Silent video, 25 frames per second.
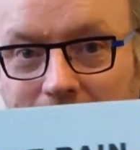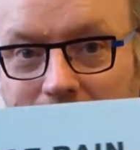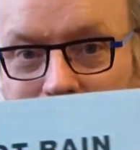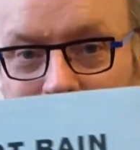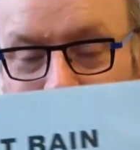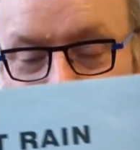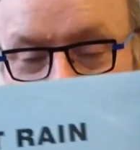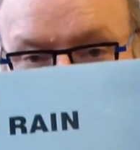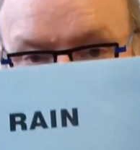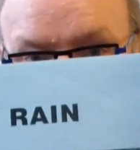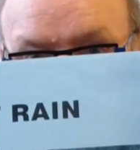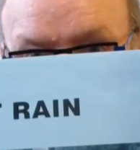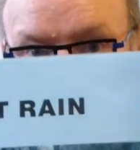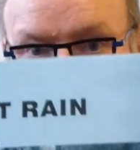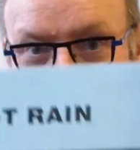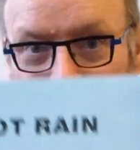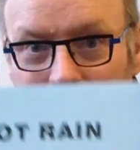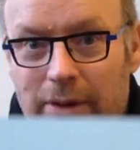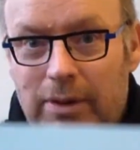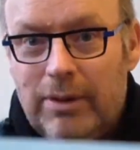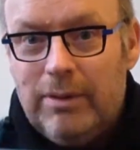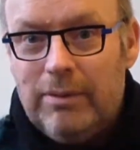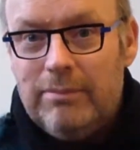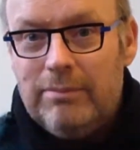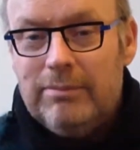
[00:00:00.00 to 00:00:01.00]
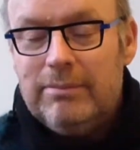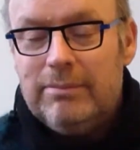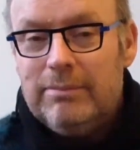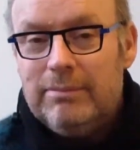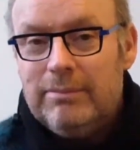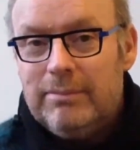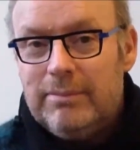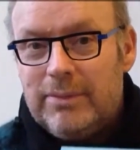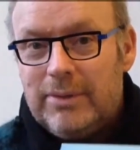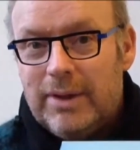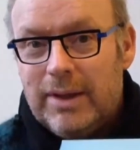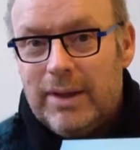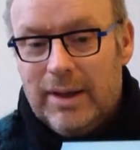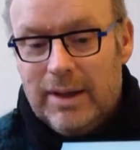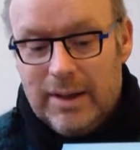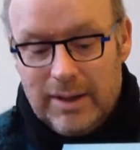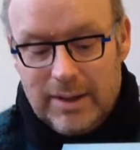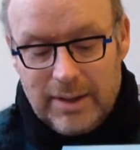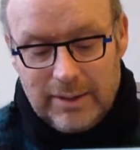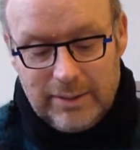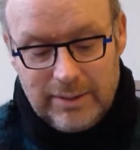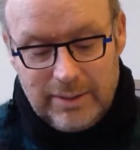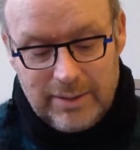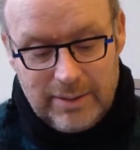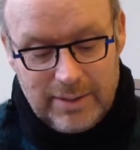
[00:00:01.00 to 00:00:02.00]
for Paul, the
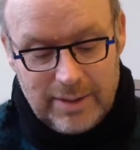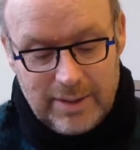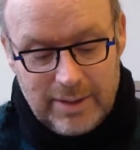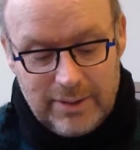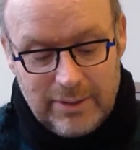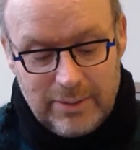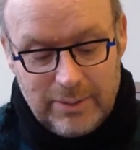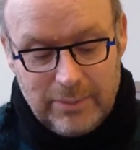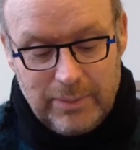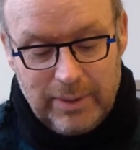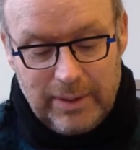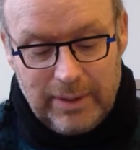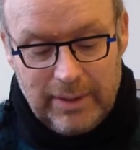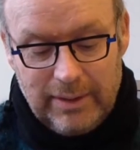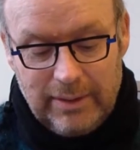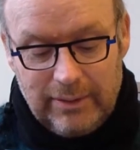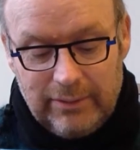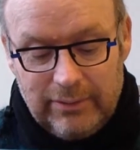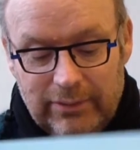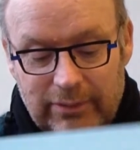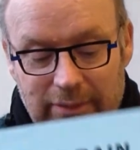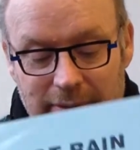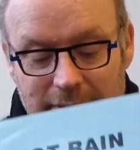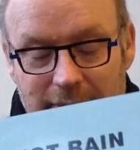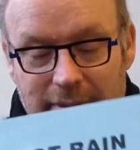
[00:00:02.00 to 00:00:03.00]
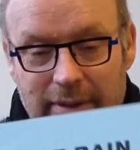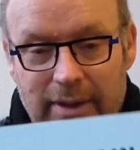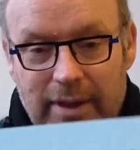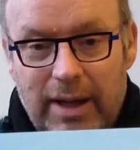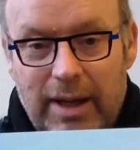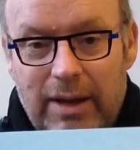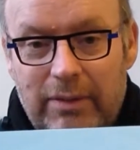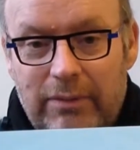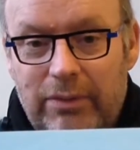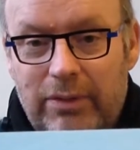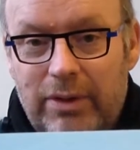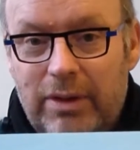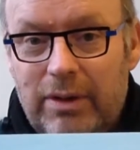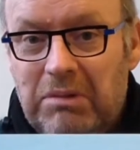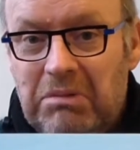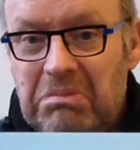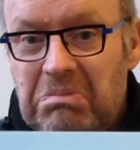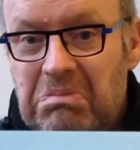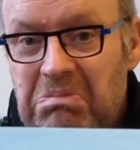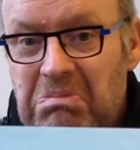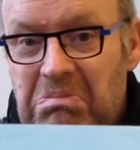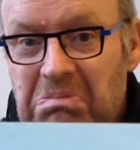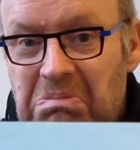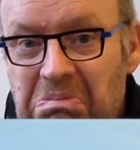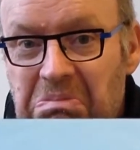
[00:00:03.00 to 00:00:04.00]
garden and the weeds. Avril,
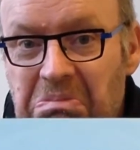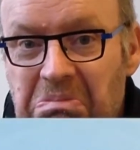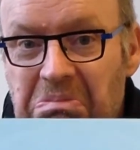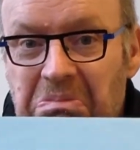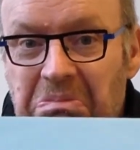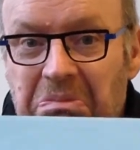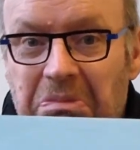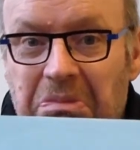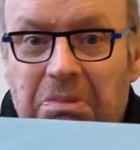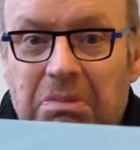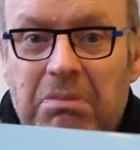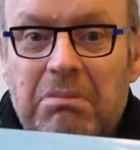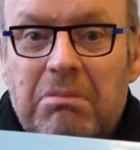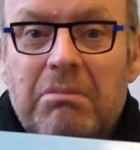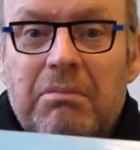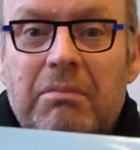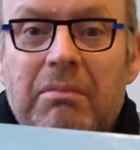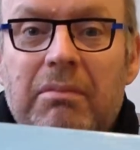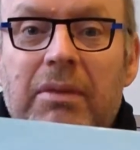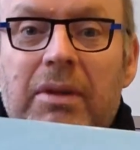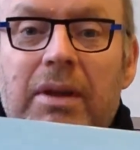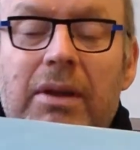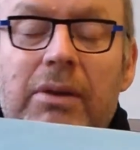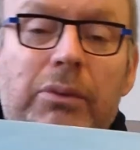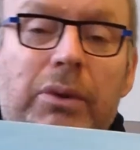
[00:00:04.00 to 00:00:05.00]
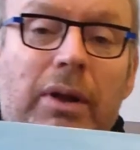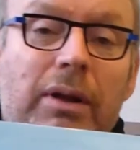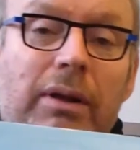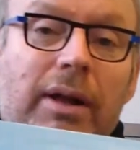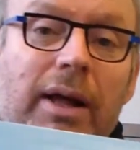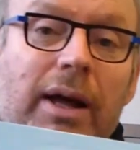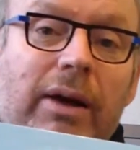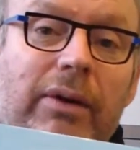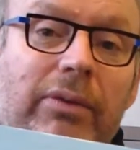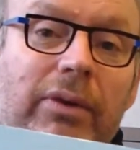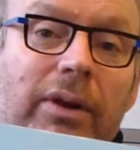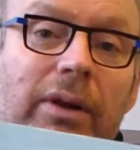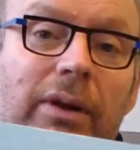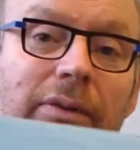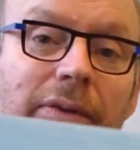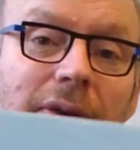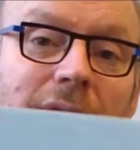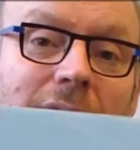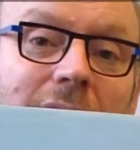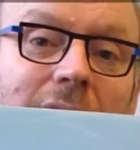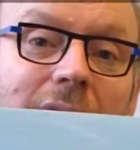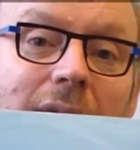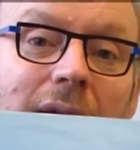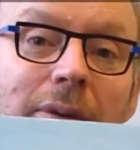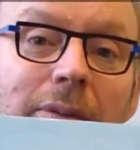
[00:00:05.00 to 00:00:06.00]
if you're
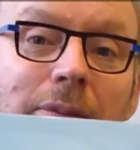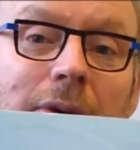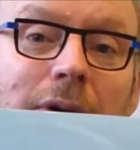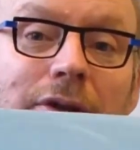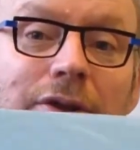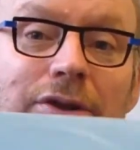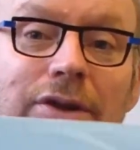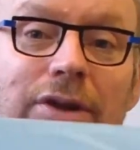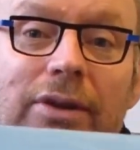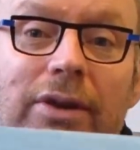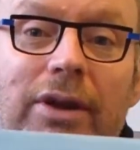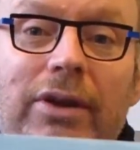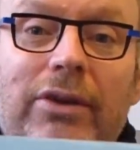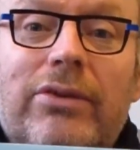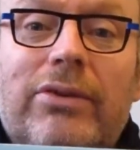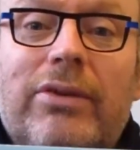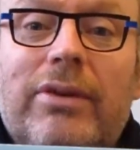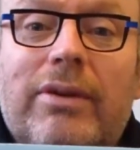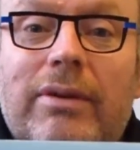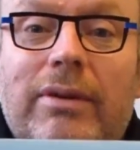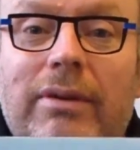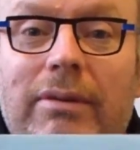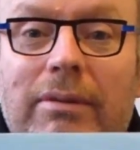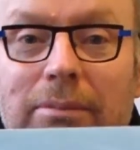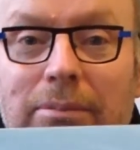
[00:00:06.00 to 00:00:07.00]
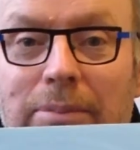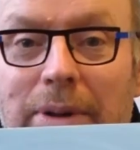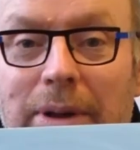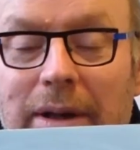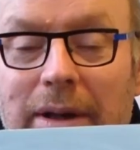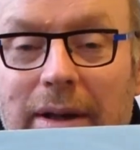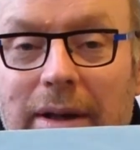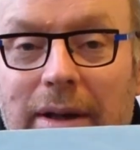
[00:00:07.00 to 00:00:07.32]
there watching this, put